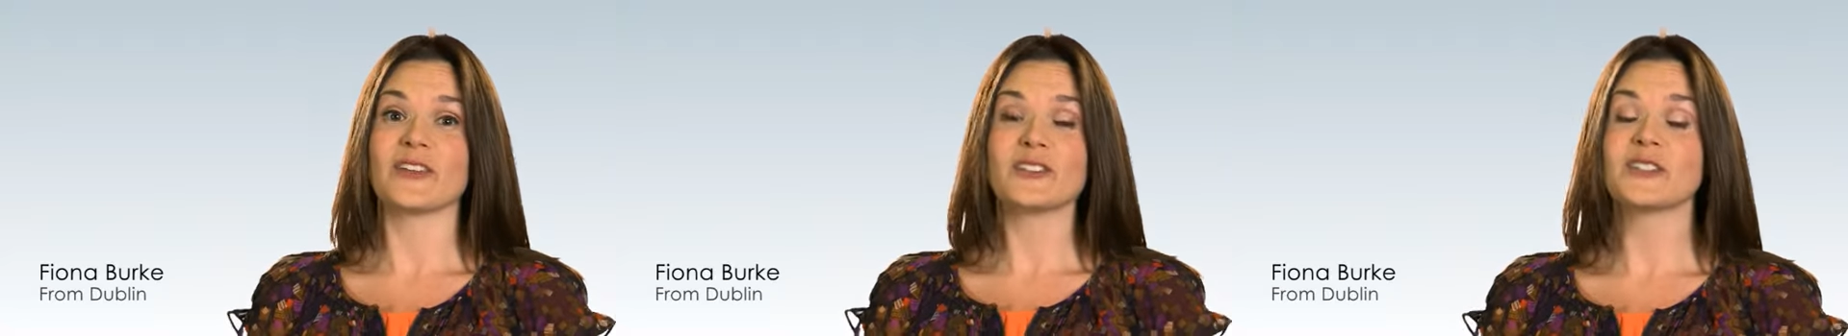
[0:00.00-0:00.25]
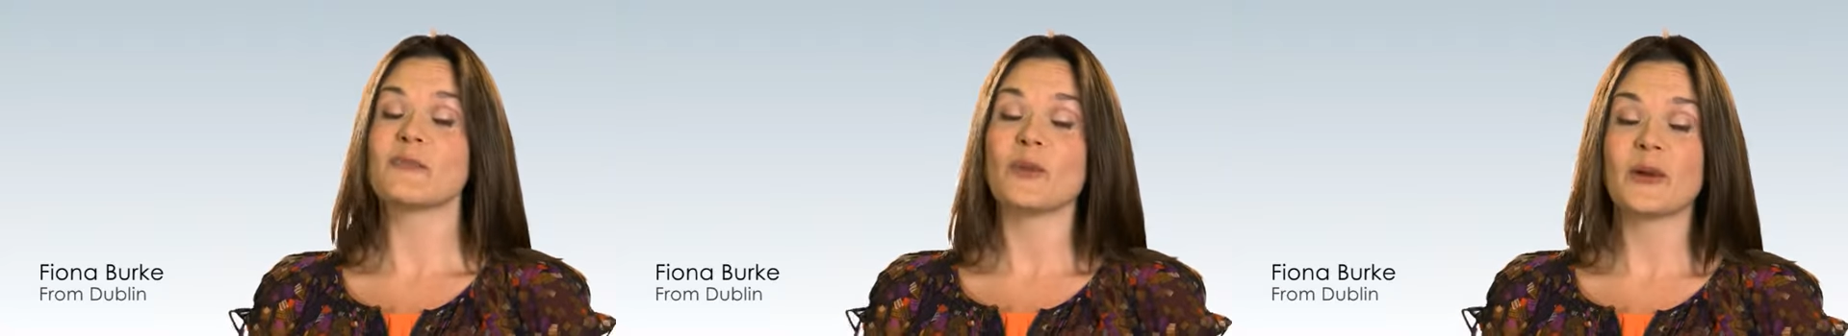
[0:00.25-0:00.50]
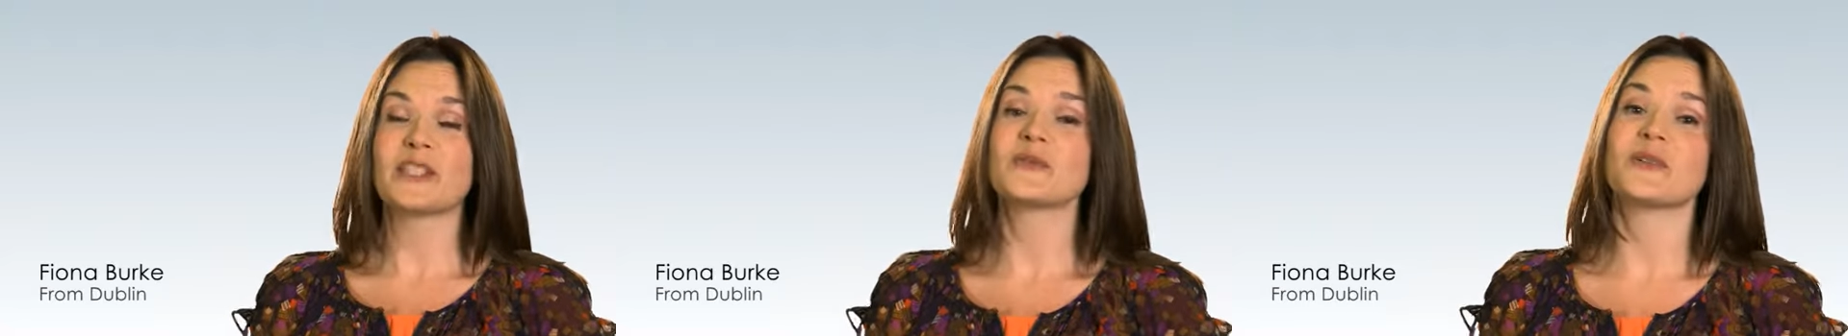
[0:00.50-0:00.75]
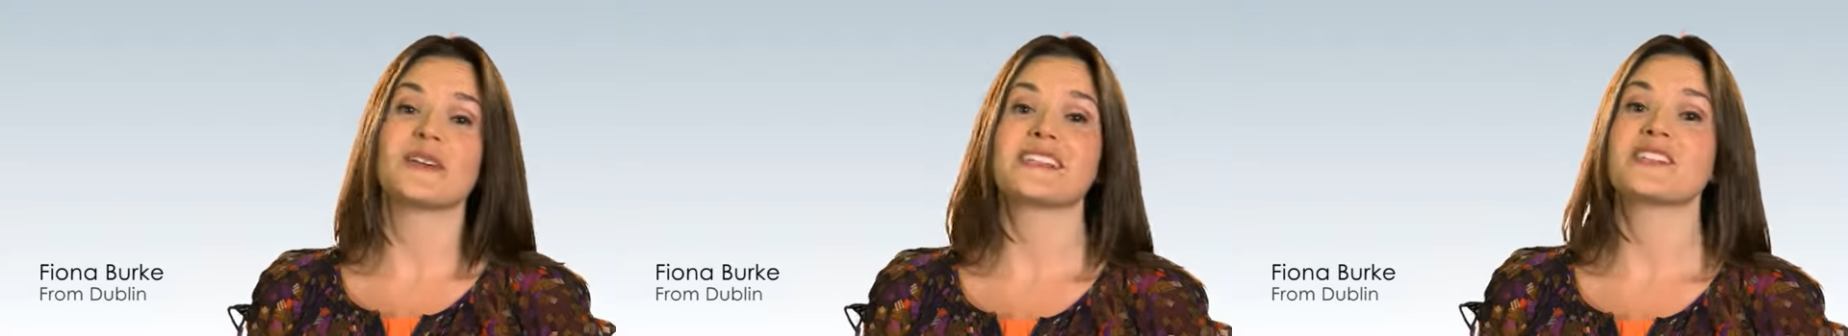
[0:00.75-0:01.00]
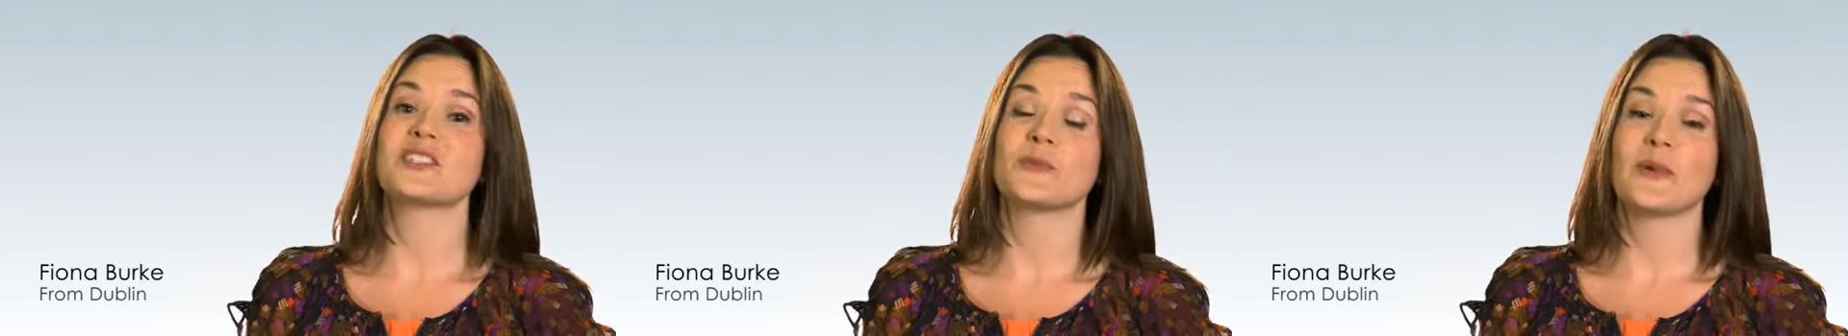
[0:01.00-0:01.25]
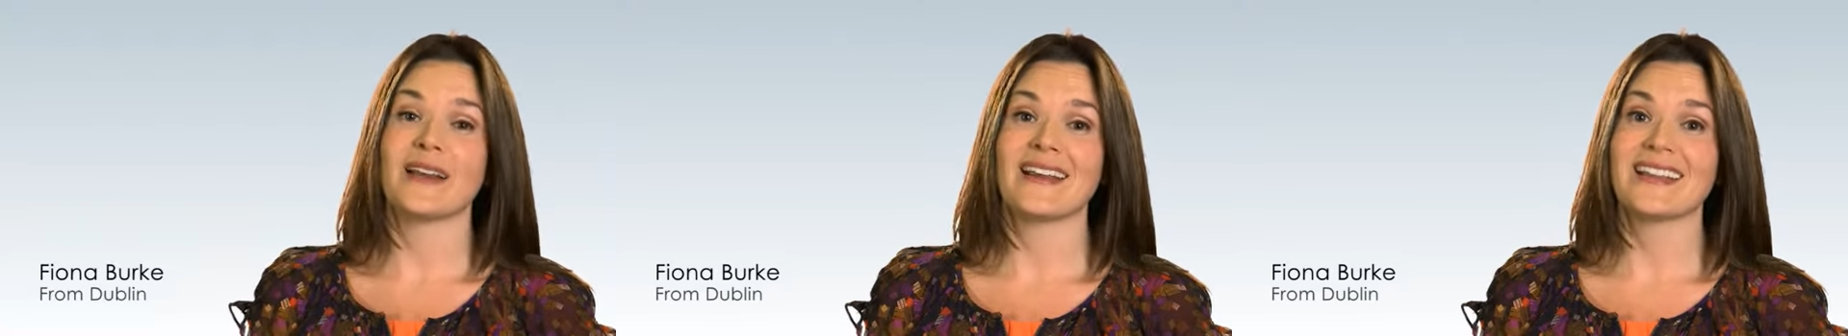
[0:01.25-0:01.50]
got to the point where I was
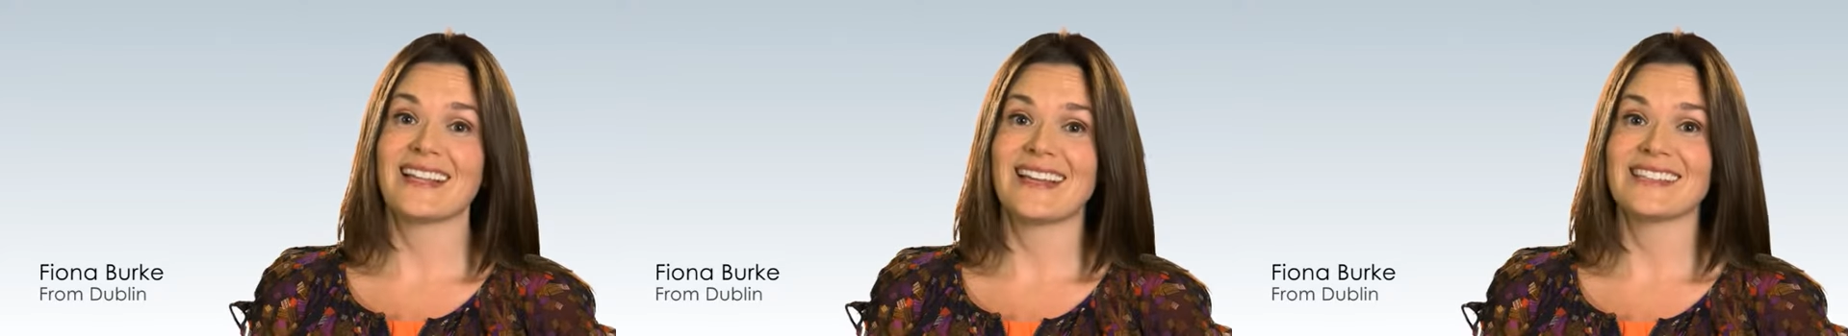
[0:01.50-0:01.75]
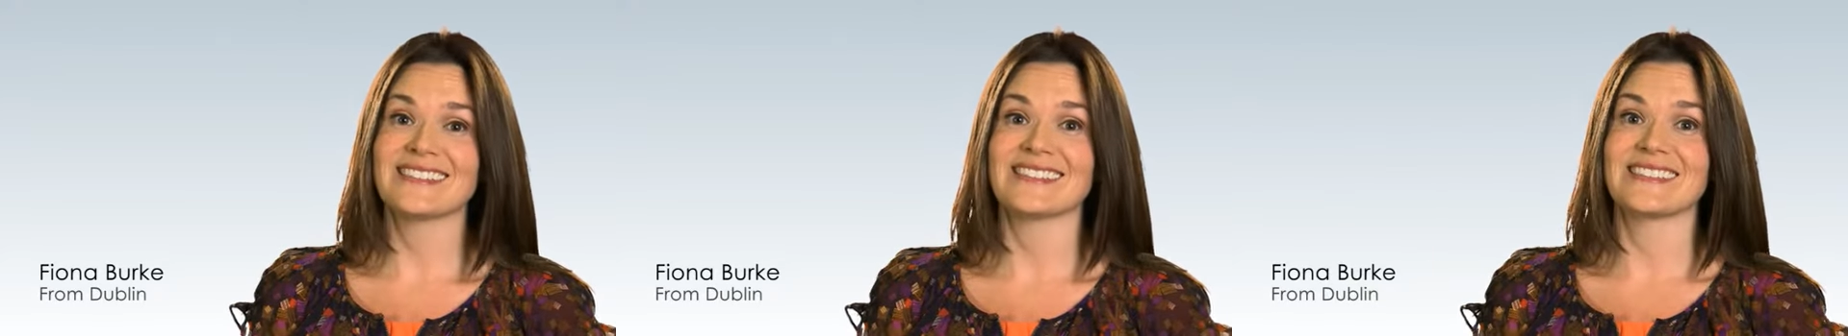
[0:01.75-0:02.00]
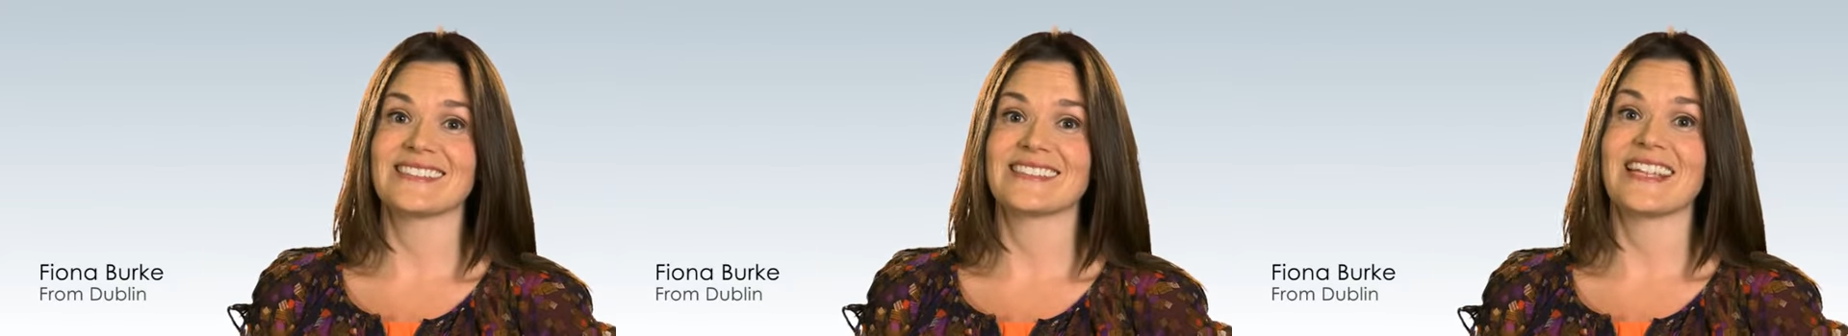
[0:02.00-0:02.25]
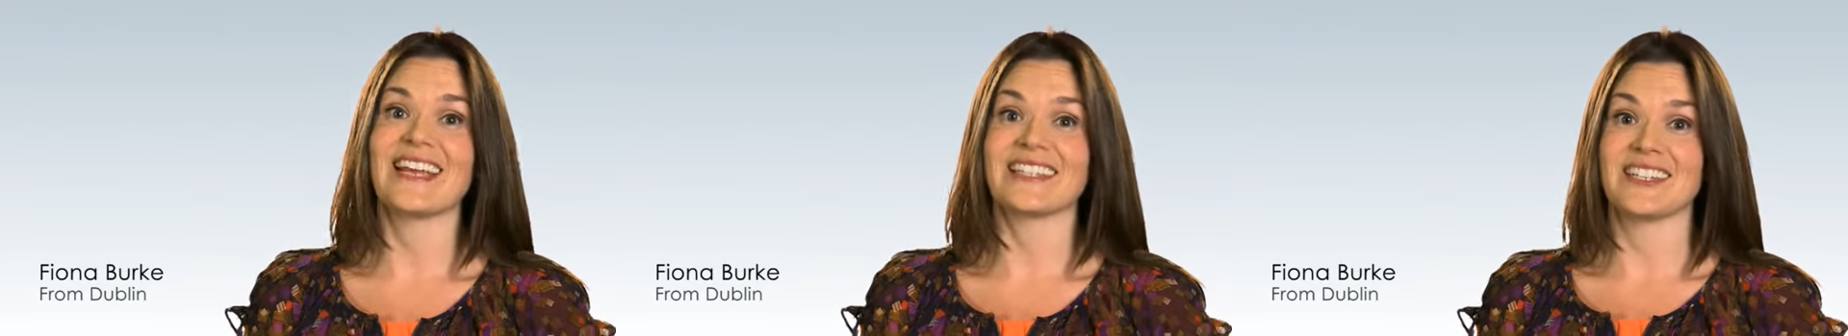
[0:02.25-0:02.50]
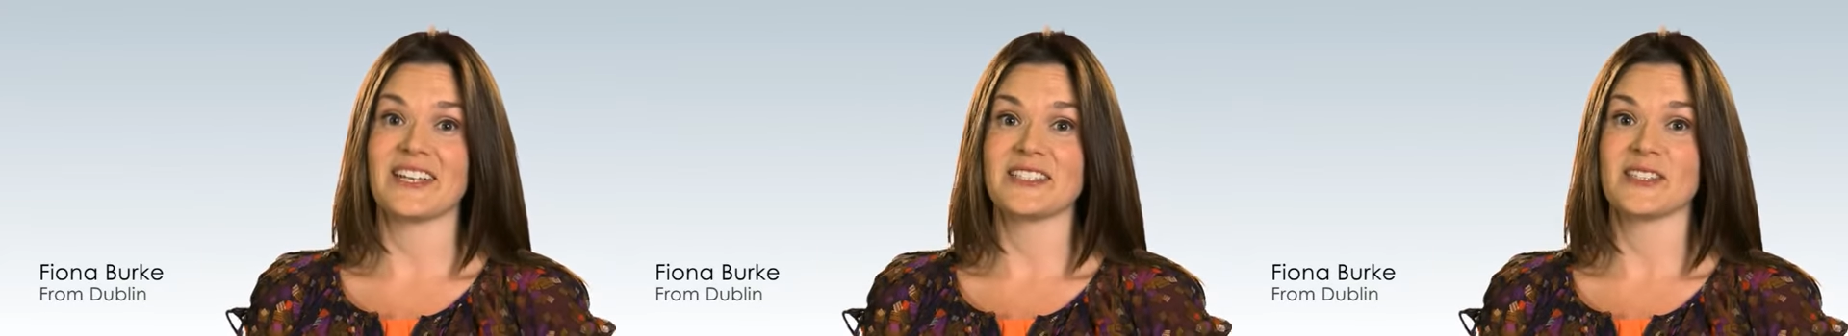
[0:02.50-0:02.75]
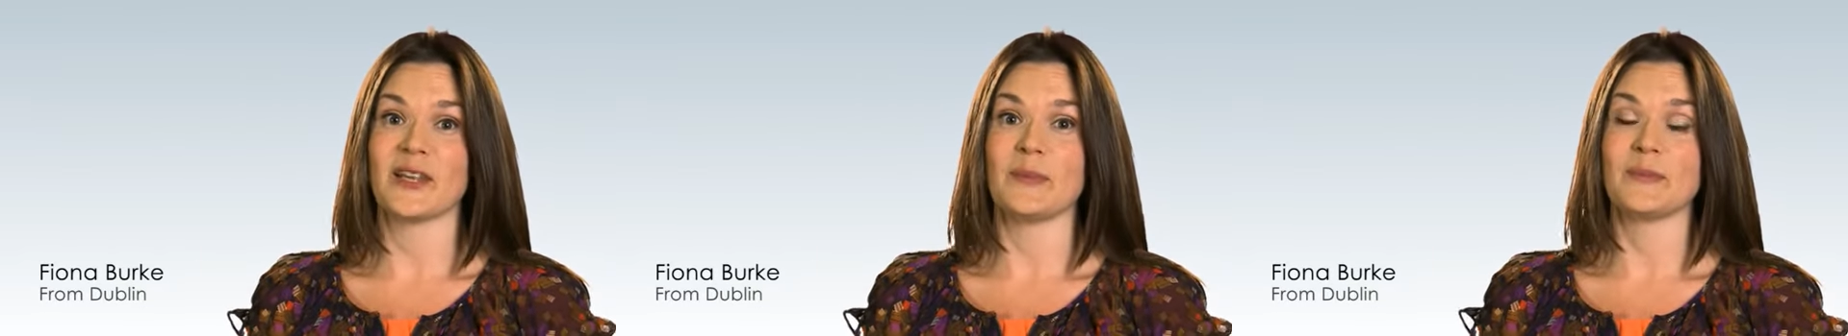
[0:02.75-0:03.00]
actually wearing glasses at
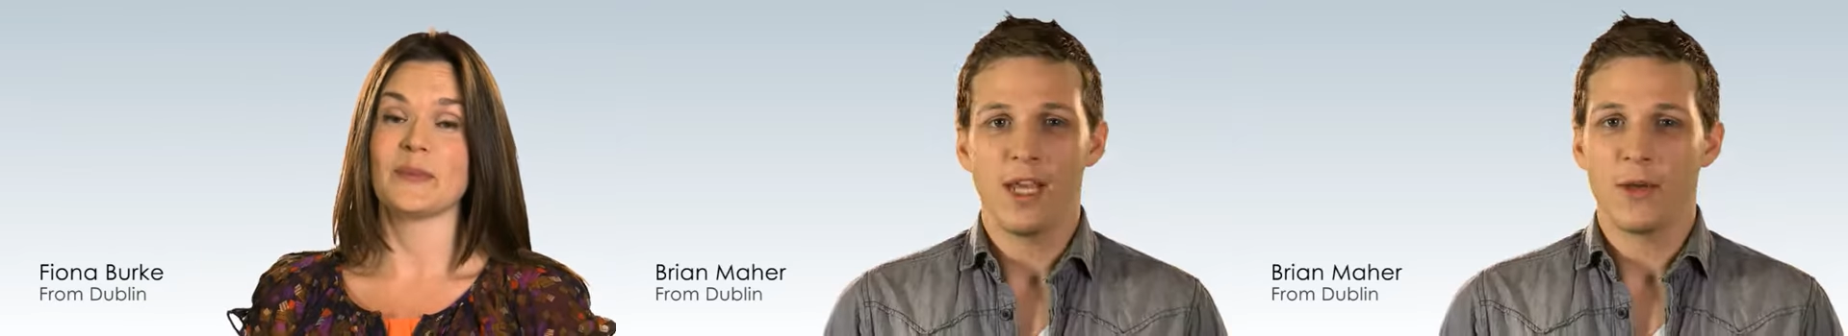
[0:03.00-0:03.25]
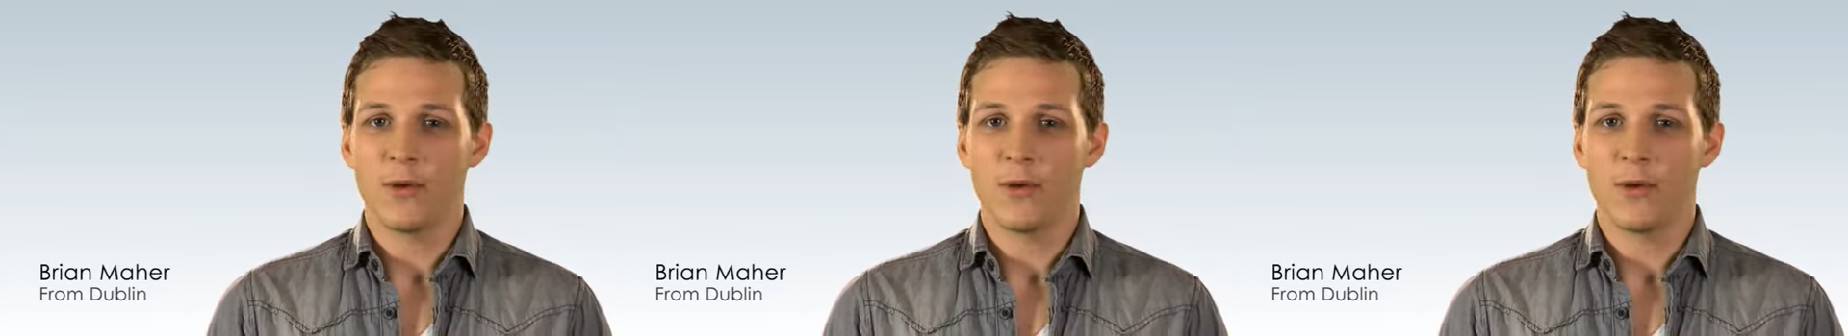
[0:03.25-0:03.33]
night time.